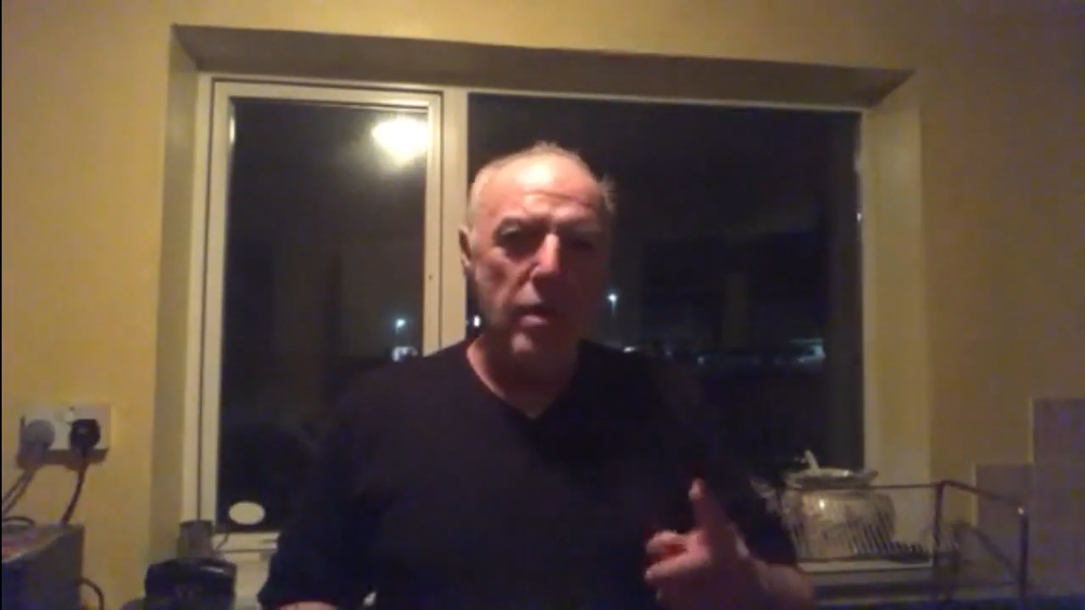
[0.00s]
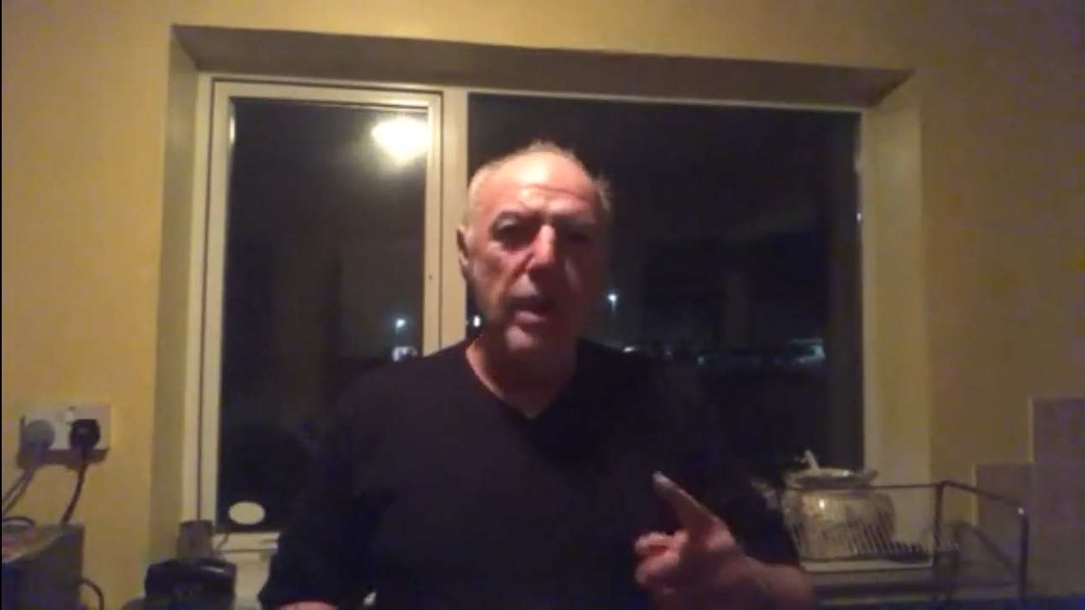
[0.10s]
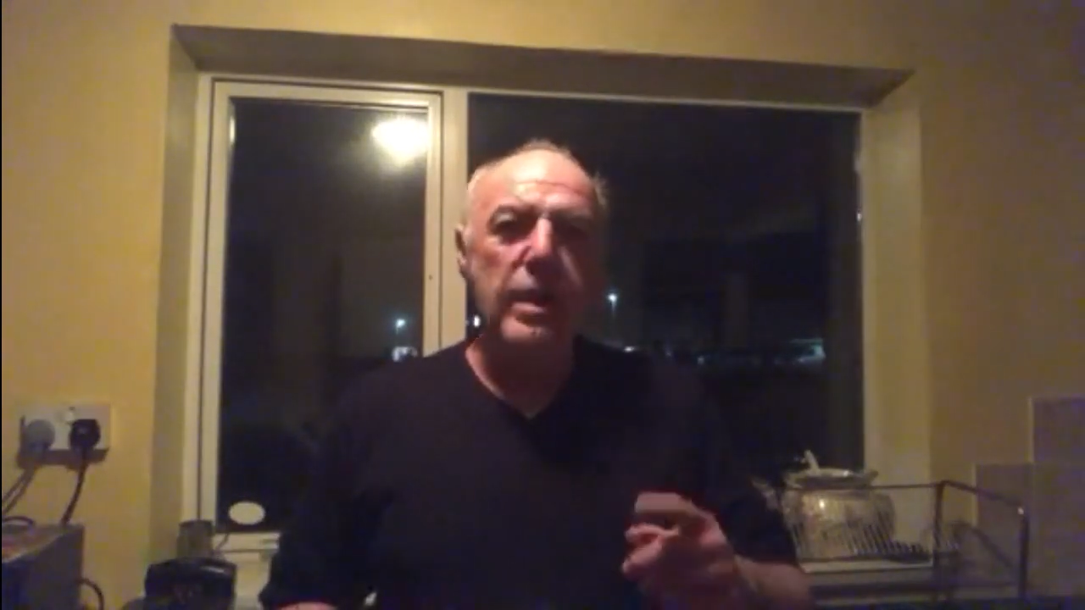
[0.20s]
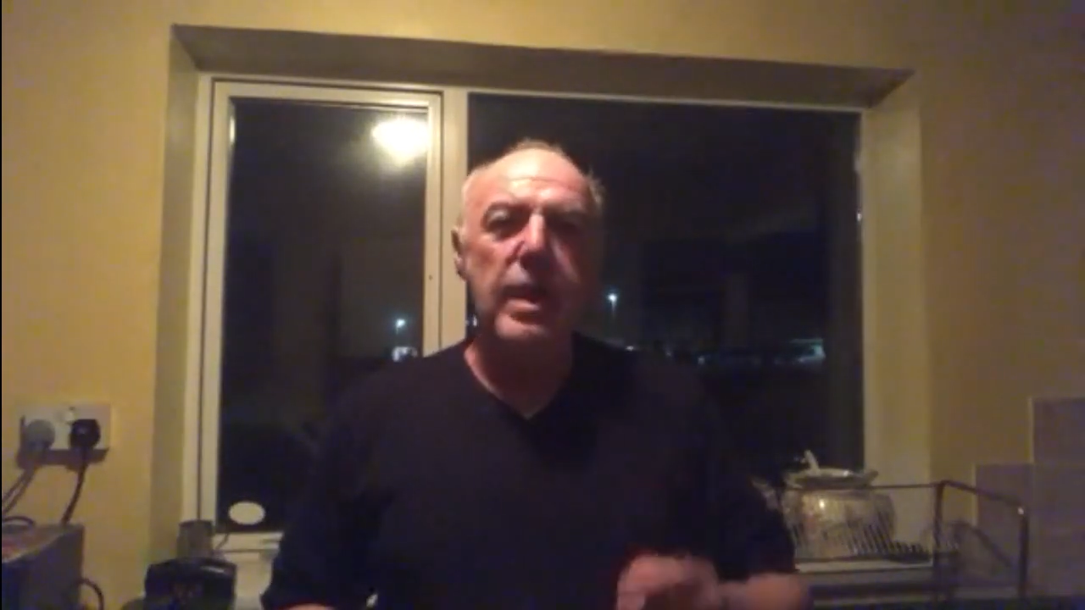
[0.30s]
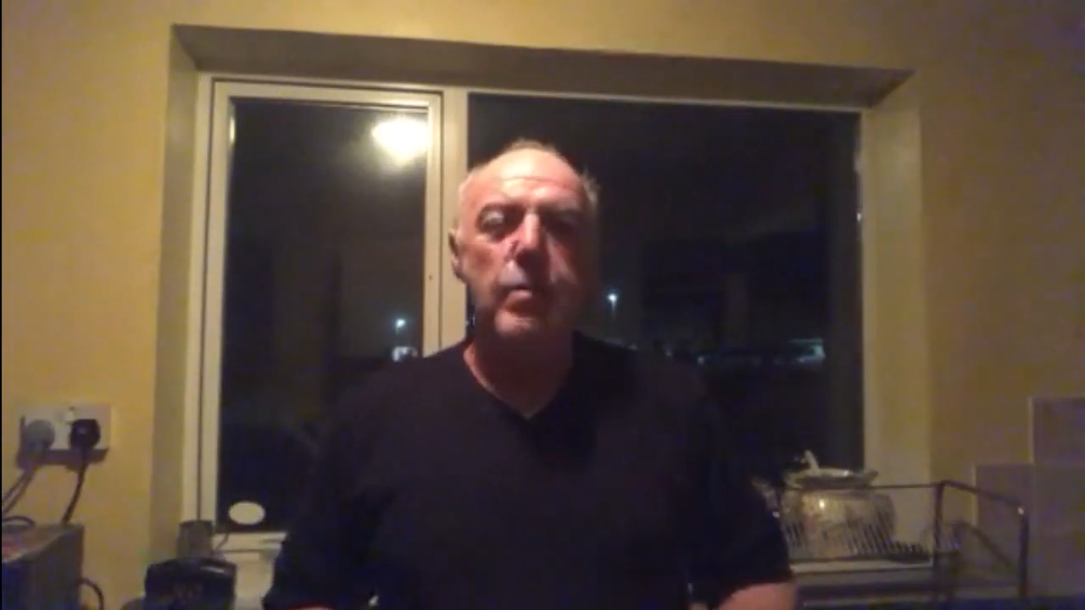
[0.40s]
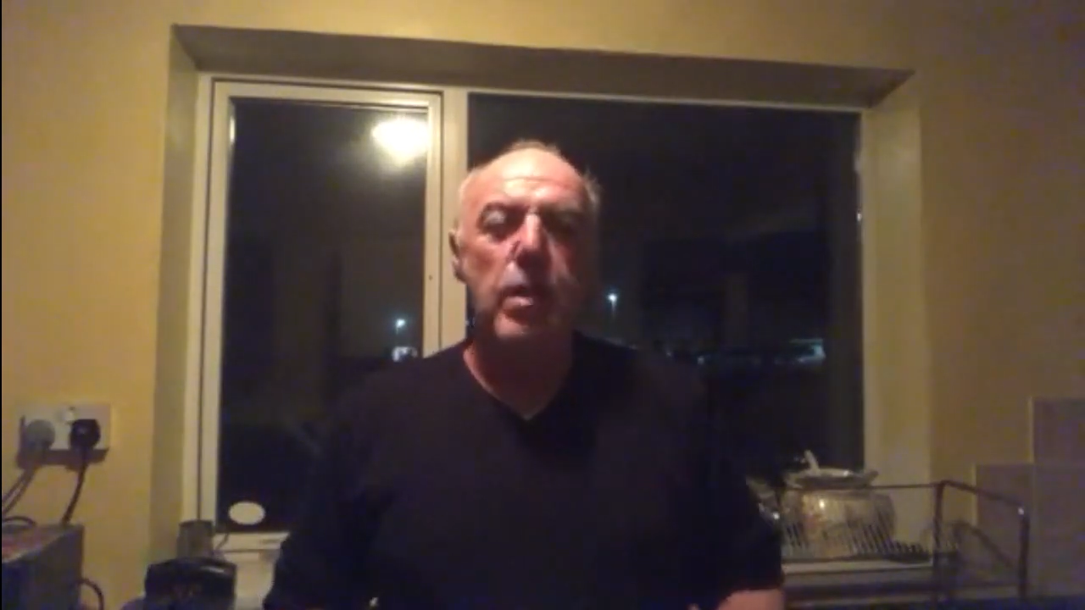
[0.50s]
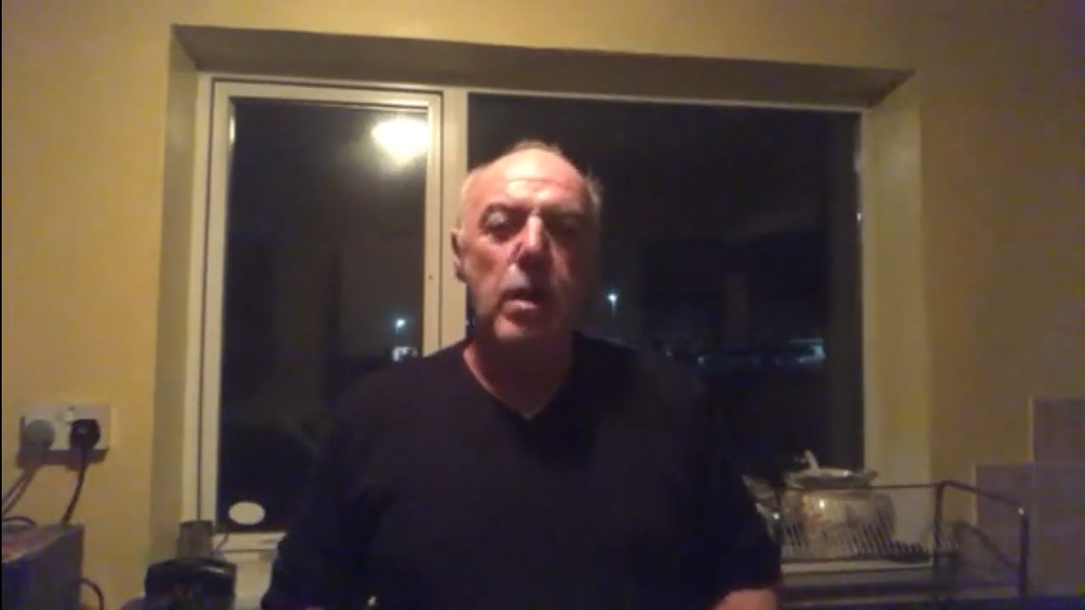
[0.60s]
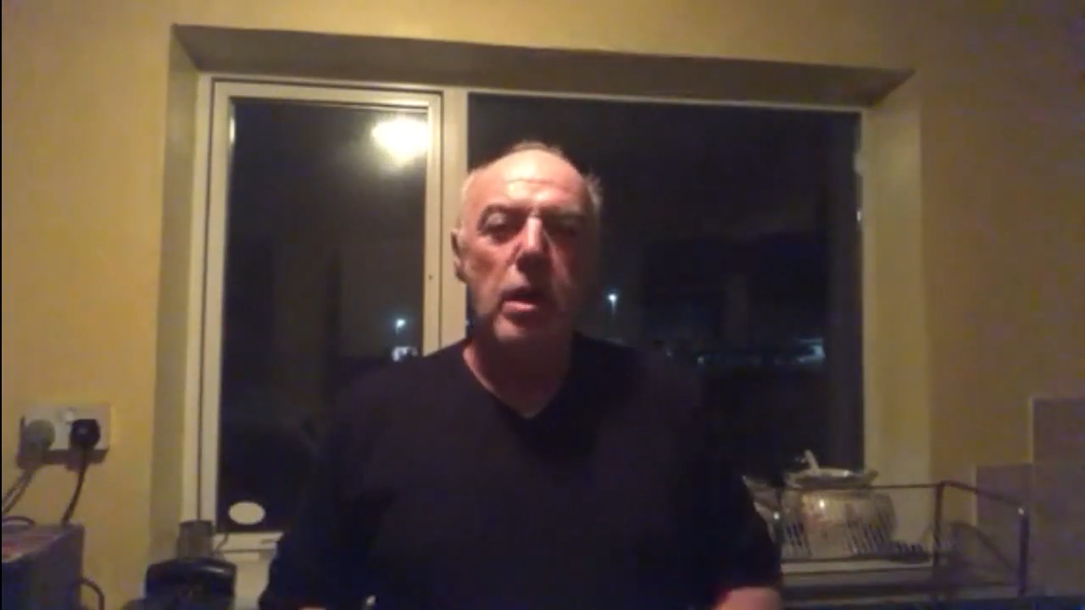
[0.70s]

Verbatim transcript: that came